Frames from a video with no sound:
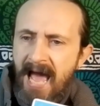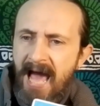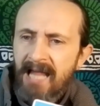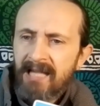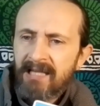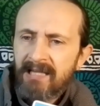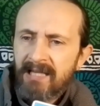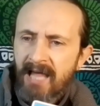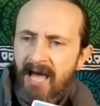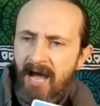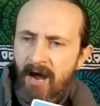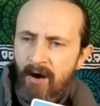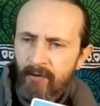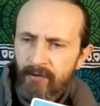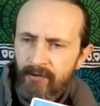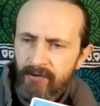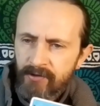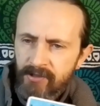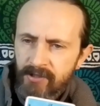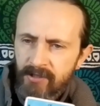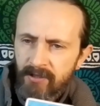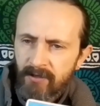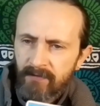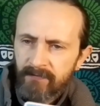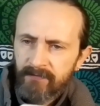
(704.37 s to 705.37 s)
allow
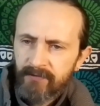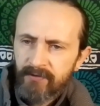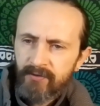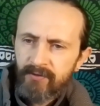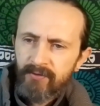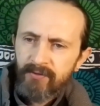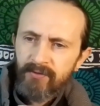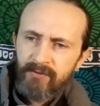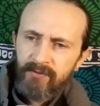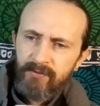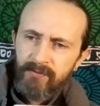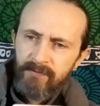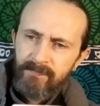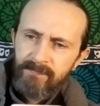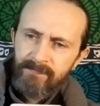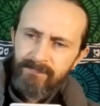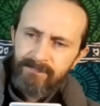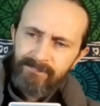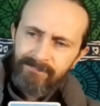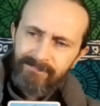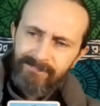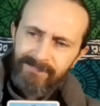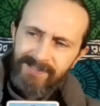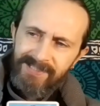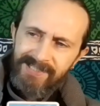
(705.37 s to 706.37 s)
yourself to
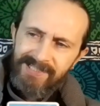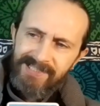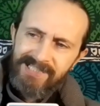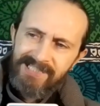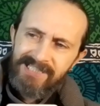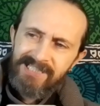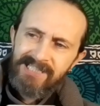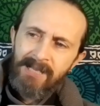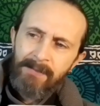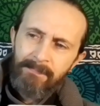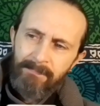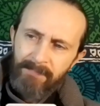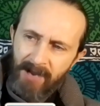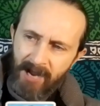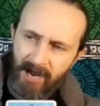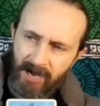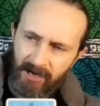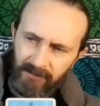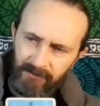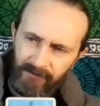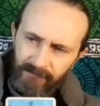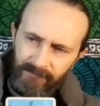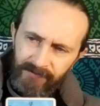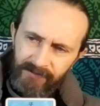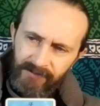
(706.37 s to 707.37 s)
step
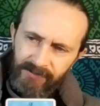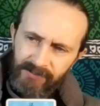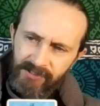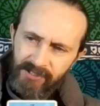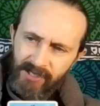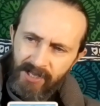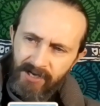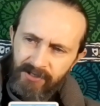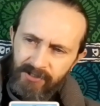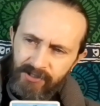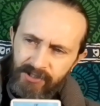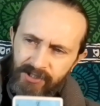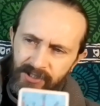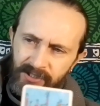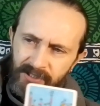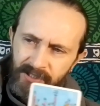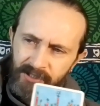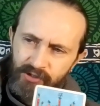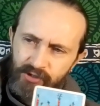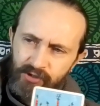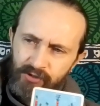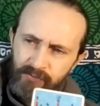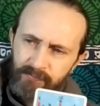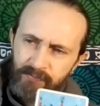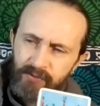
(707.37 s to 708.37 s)
out of this energy
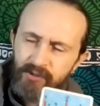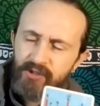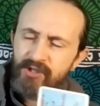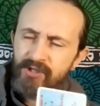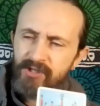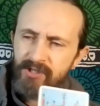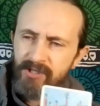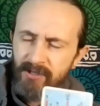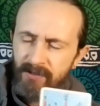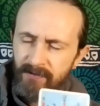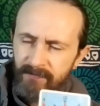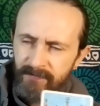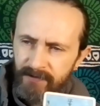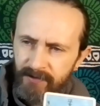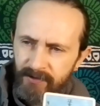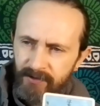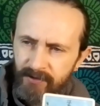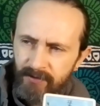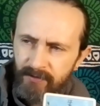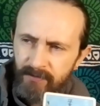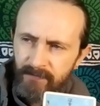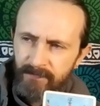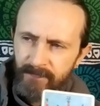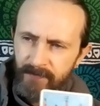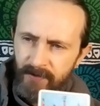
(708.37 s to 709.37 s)
that you put yourself
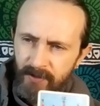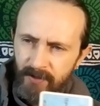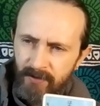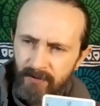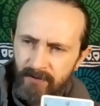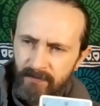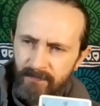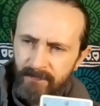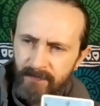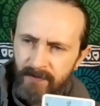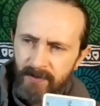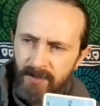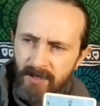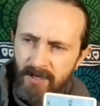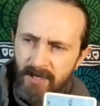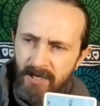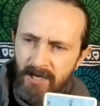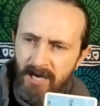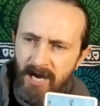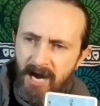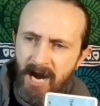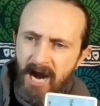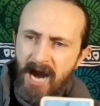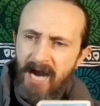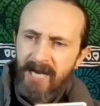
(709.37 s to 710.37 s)
into, you know,
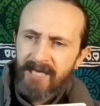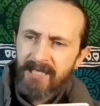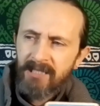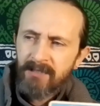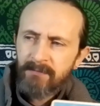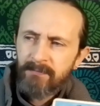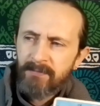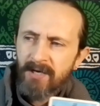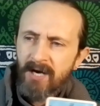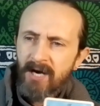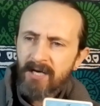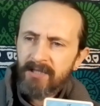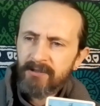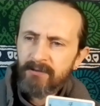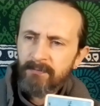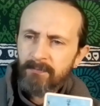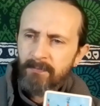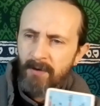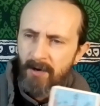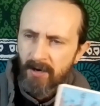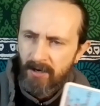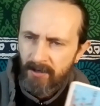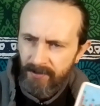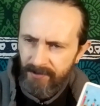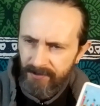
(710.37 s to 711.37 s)
hiding behind the
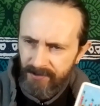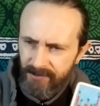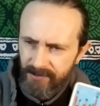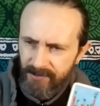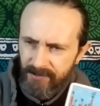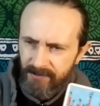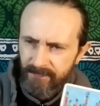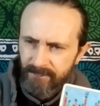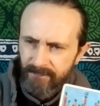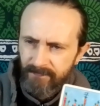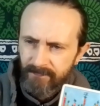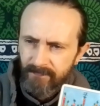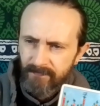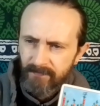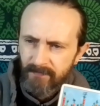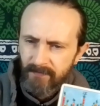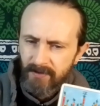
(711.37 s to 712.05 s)
bars,